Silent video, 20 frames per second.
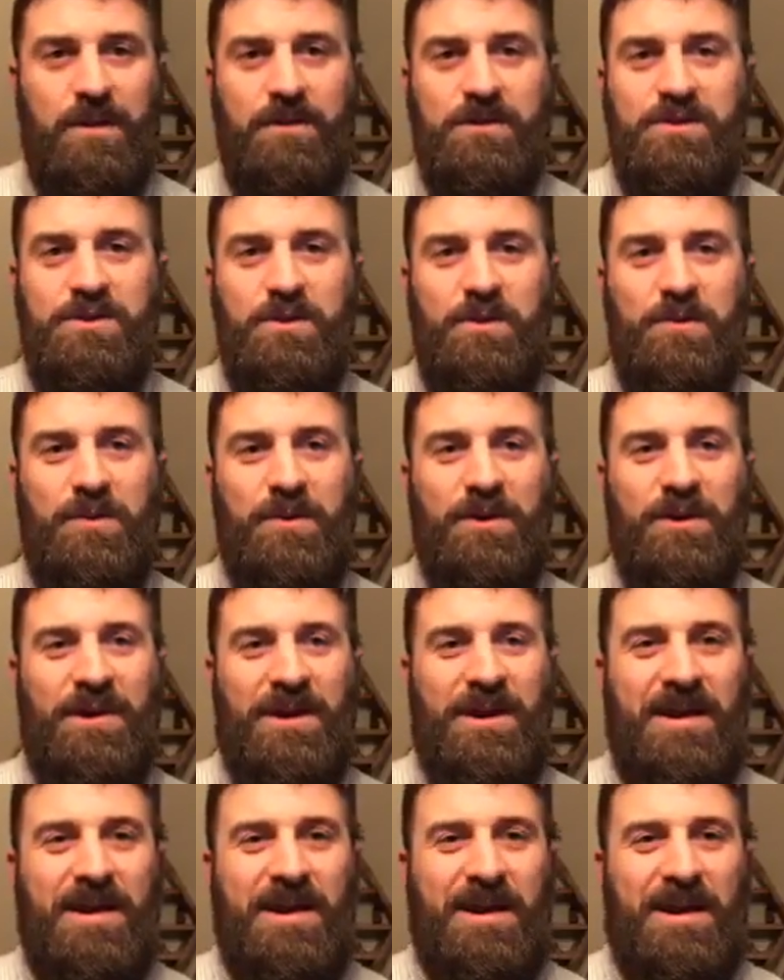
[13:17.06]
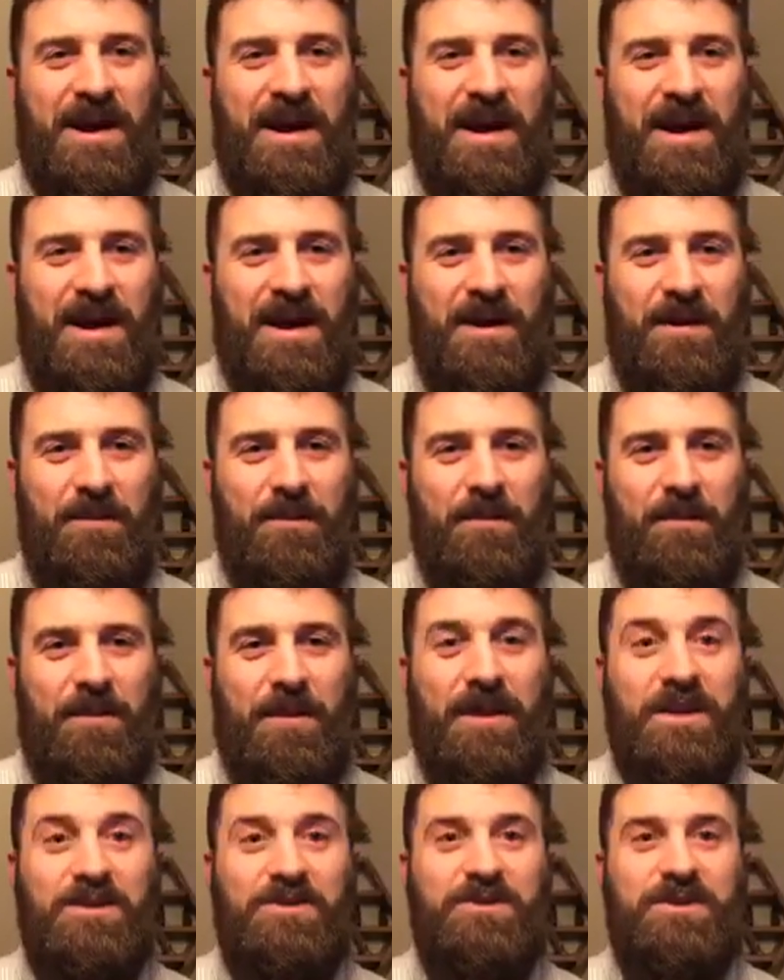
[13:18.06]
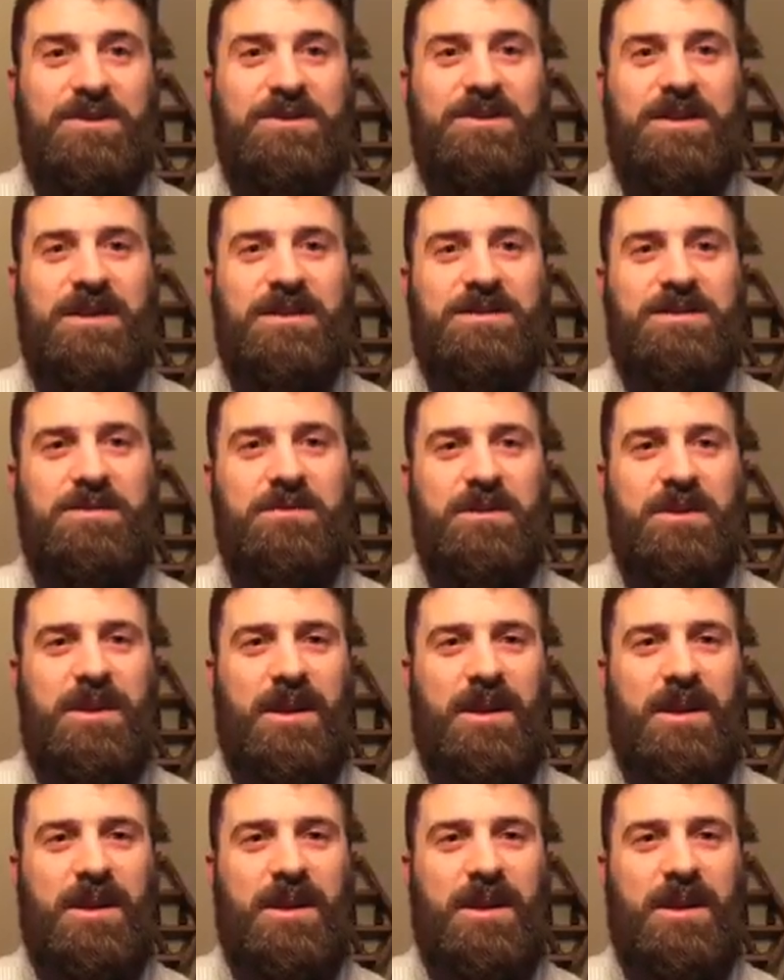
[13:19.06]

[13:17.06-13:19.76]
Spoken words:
super interesting to me,